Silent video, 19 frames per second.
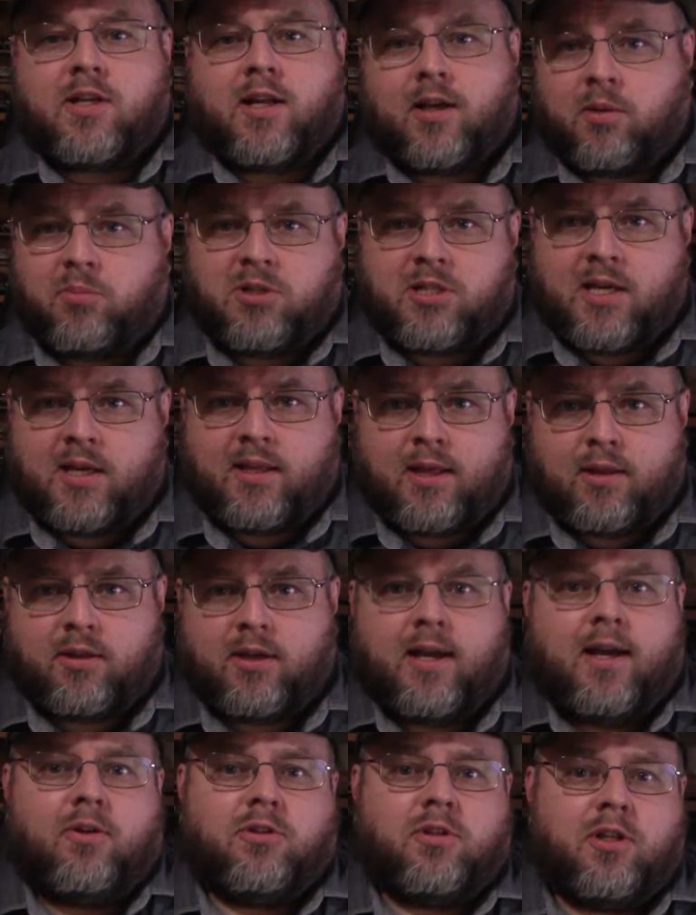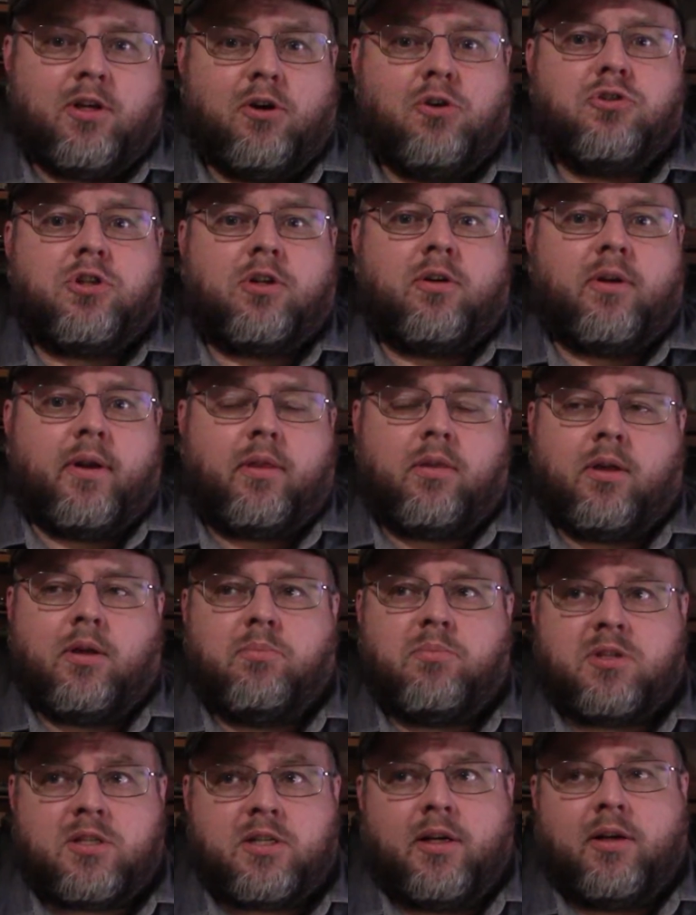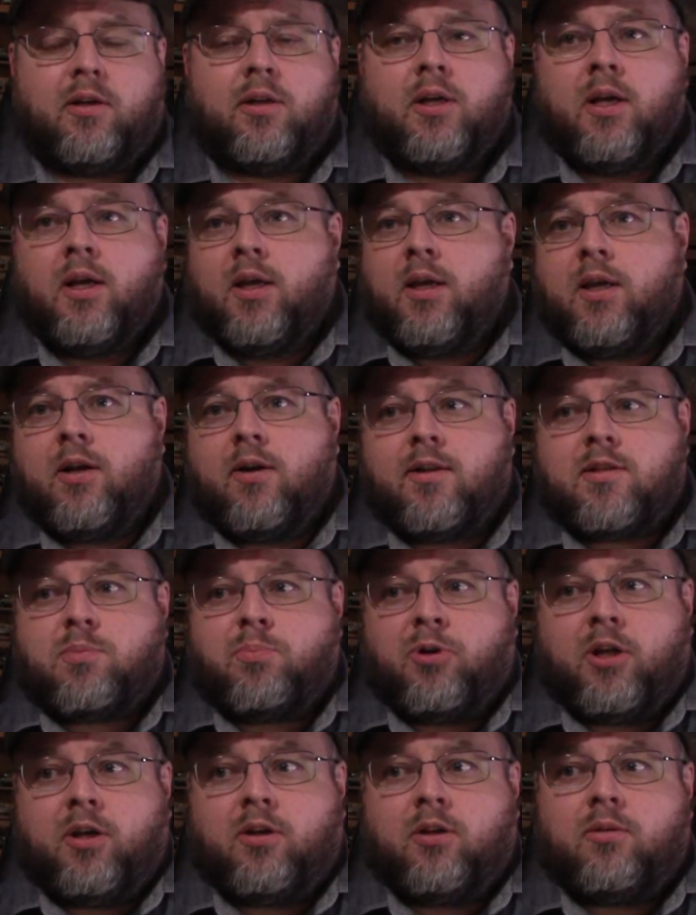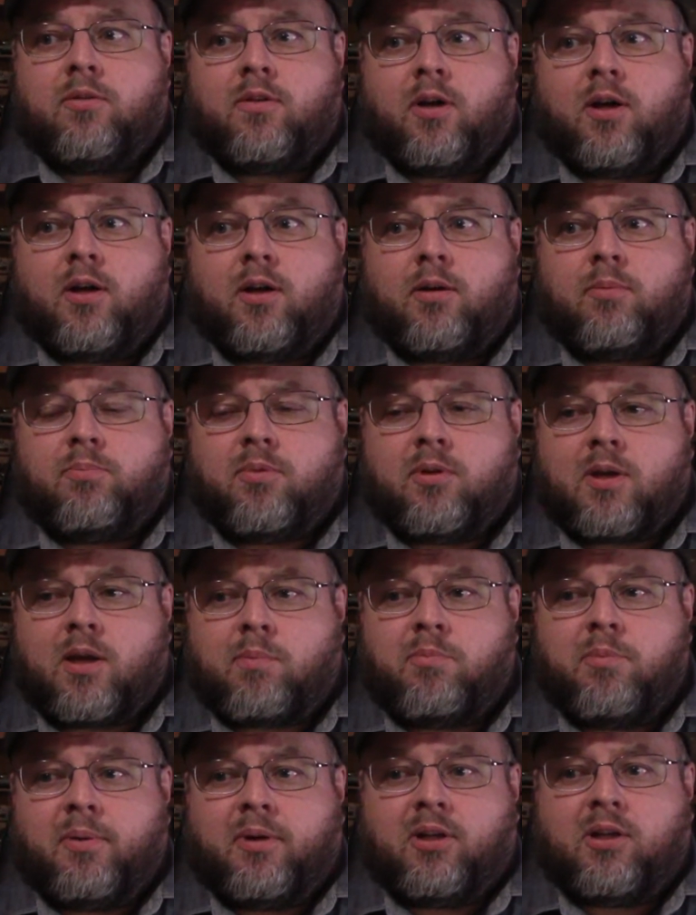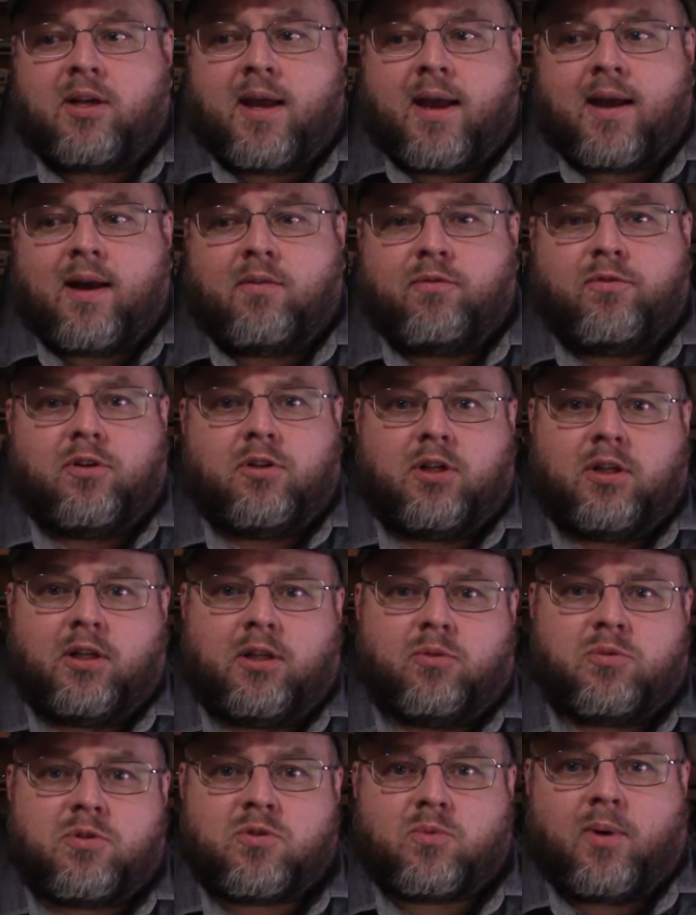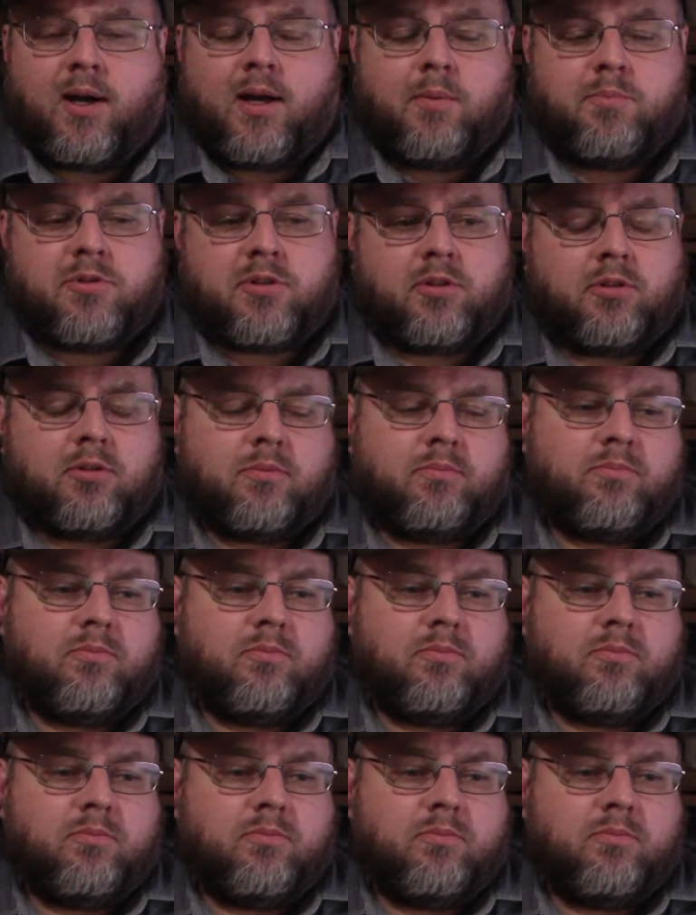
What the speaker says: You're not going to be taking that thing out into the ocean or anything, but still, it's a pretty good capability to have if you're dealing with swamps or